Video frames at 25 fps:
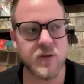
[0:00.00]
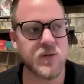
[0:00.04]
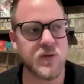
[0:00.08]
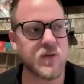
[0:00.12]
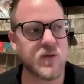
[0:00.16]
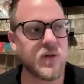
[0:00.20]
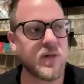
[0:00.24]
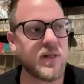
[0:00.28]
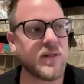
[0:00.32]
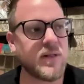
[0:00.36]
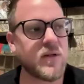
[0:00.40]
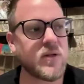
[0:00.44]

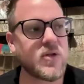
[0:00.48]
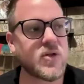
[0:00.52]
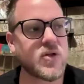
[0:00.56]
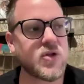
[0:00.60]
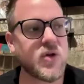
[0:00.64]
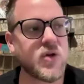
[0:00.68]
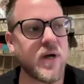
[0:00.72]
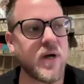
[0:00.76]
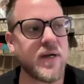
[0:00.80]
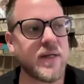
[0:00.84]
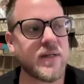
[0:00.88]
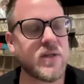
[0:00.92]
So let us
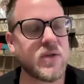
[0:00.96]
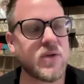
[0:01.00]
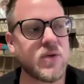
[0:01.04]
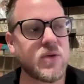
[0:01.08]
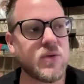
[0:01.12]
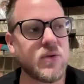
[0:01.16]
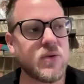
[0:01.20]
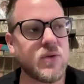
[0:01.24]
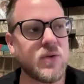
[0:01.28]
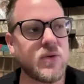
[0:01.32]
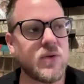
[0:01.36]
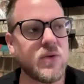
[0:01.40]
try
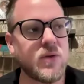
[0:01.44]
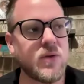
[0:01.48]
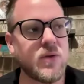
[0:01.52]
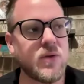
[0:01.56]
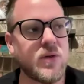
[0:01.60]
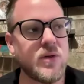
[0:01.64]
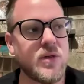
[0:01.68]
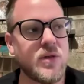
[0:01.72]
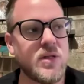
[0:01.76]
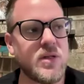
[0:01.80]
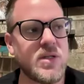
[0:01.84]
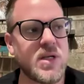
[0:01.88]
to
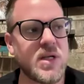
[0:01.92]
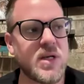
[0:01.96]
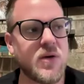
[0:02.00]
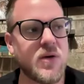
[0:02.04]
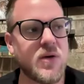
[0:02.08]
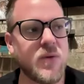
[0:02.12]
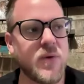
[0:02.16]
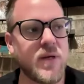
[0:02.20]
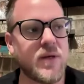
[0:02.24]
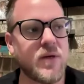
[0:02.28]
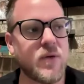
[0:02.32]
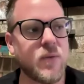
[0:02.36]

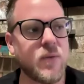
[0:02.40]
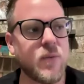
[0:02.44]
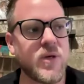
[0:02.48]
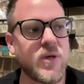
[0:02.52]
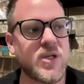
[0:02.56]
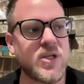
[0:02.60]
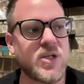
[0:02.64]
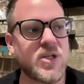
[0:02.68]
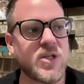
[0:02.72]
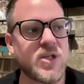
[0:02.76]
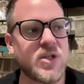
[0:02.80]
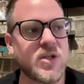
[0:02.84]
generate the
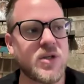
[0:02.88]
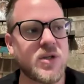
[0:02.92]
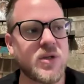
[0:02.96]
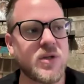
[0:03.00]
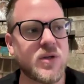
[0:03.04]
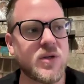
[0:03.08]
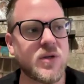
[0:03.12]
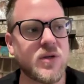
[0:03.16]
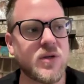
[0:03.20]
wish.